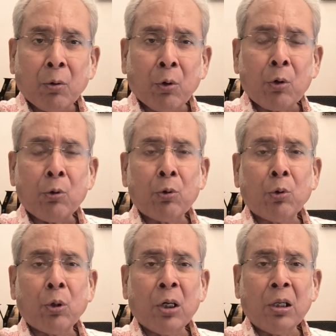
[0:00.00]
go to
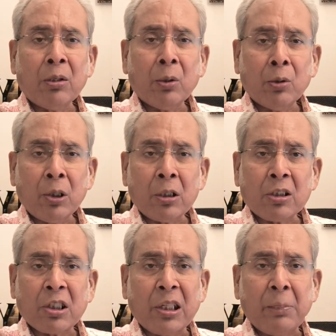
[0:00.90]
Google, don't
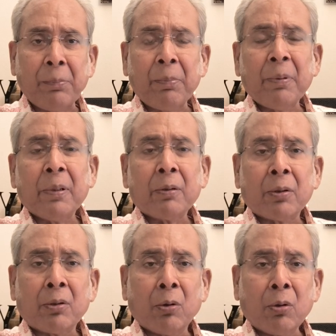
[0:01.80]
sleep,
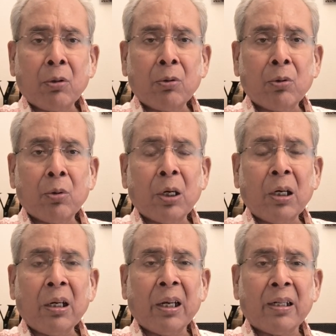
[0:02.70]
go to
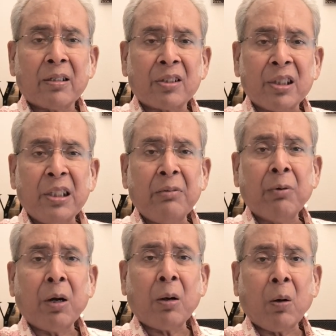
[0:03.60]
Google and see
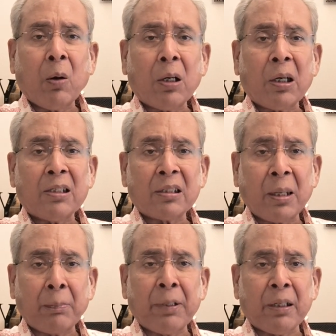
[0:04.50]
what all has
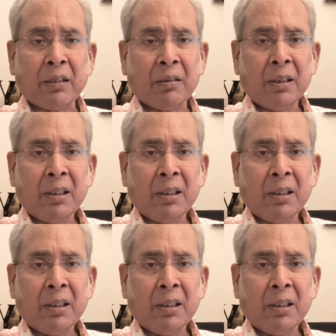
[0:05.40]
happened.